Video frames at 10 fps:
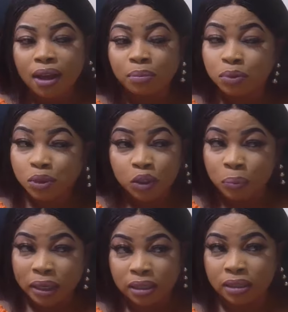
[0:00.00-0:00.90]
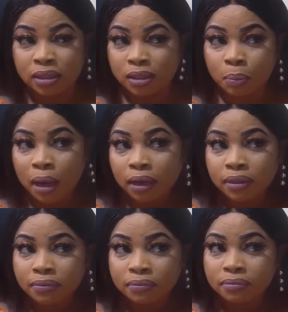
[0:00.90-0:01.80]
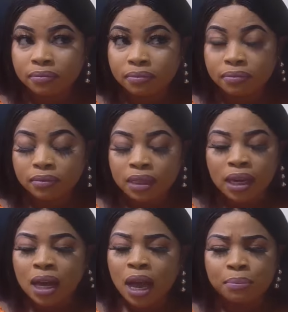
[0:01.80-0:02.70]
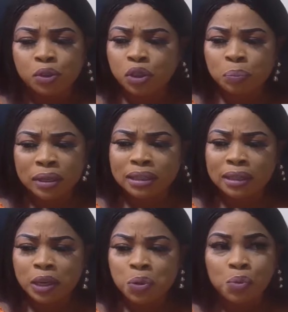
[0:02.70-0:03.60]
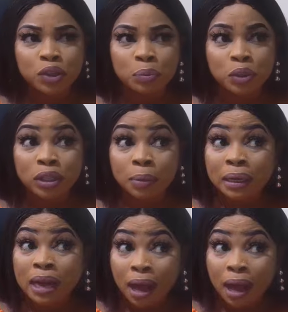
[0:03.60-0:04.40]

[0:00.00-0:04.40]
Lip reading: I'm suspecting this man. I'm suspecting that he wants me to keep an